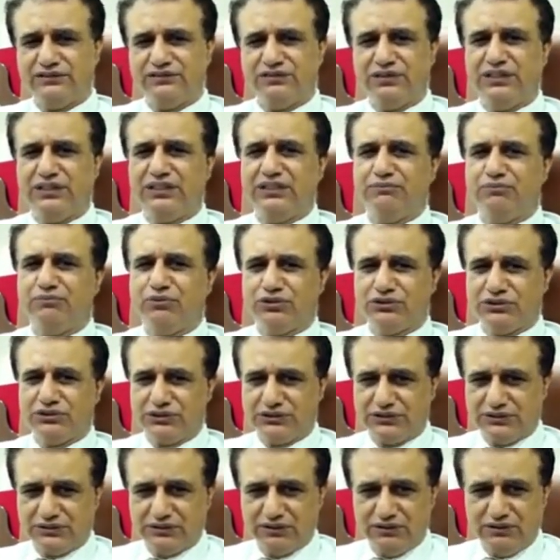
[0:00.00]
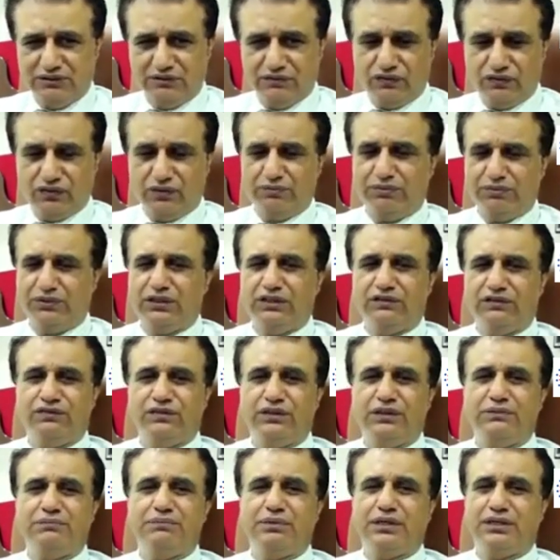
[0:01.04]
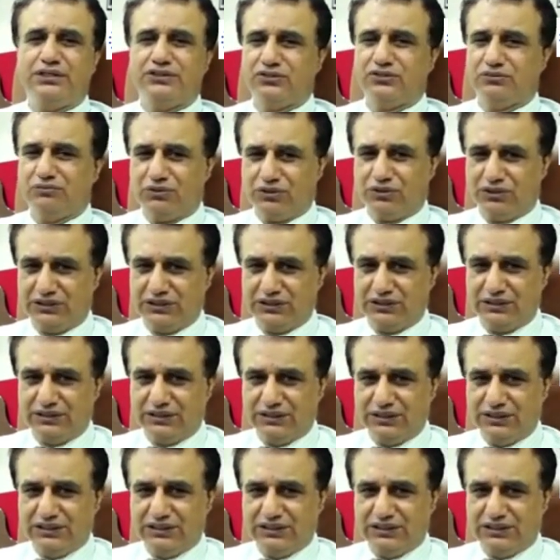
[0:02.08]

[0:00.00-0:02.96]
fat deposit from different parts of body.